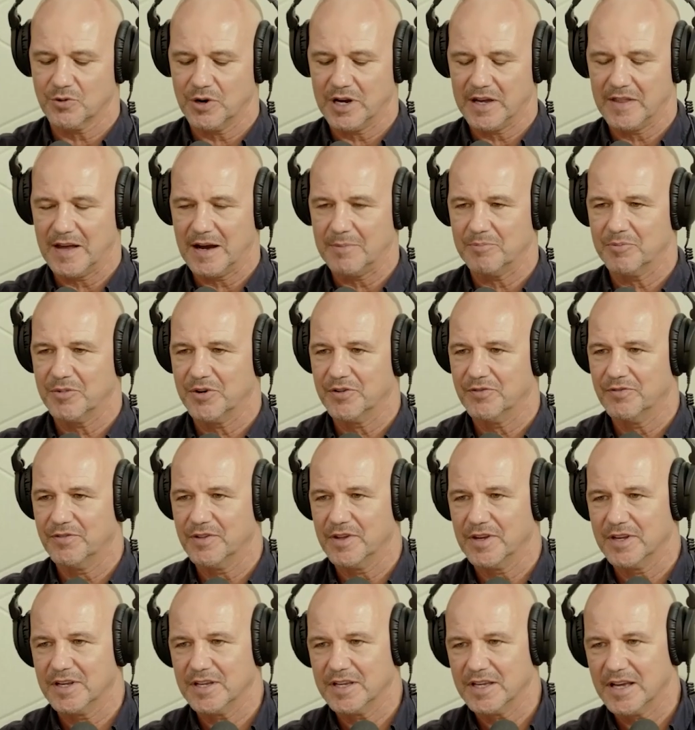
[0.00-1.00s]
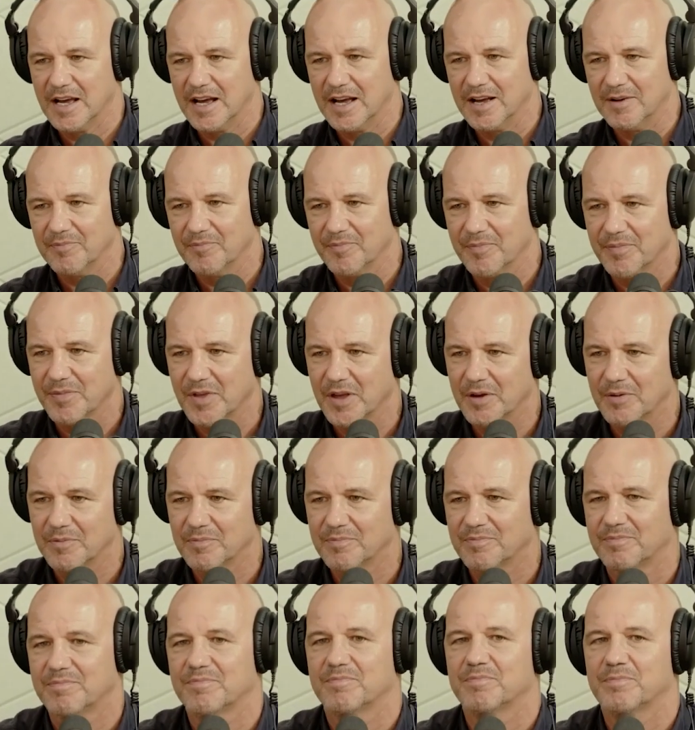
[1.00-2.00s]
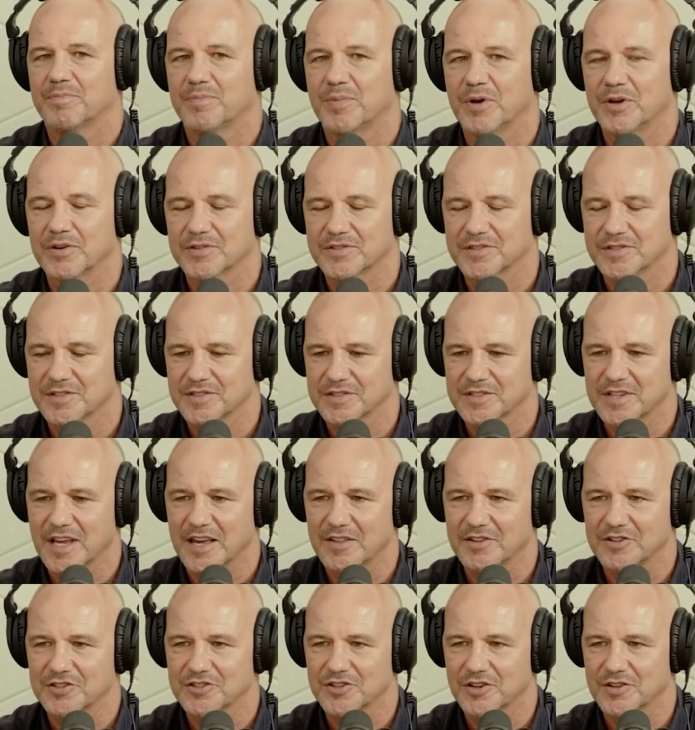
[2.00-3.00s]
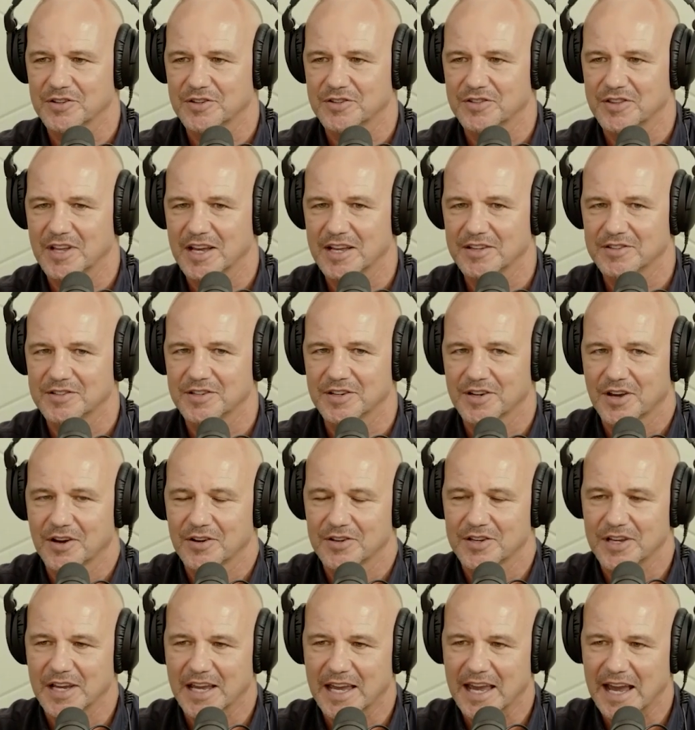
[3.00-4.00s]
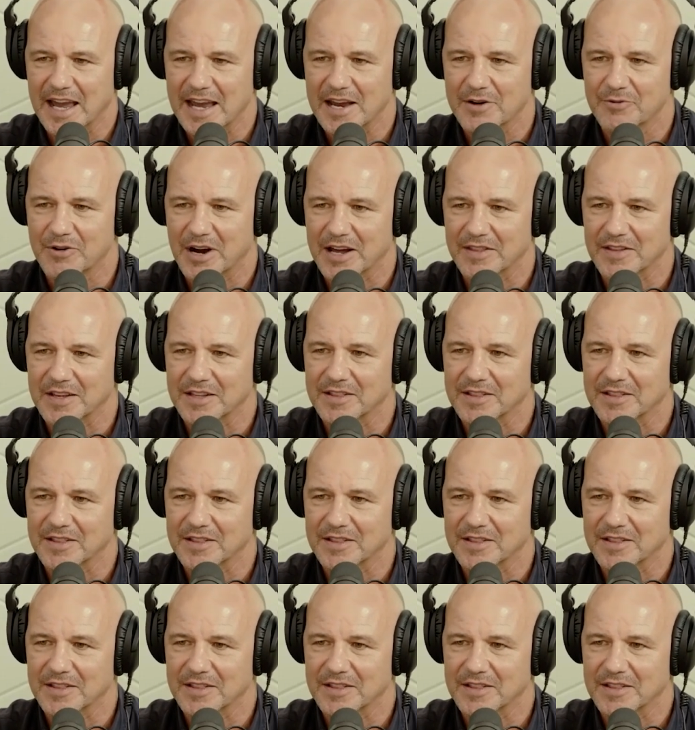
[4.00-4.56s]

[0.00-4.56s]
up with the person that's had a shot at Ned. You got your gang running.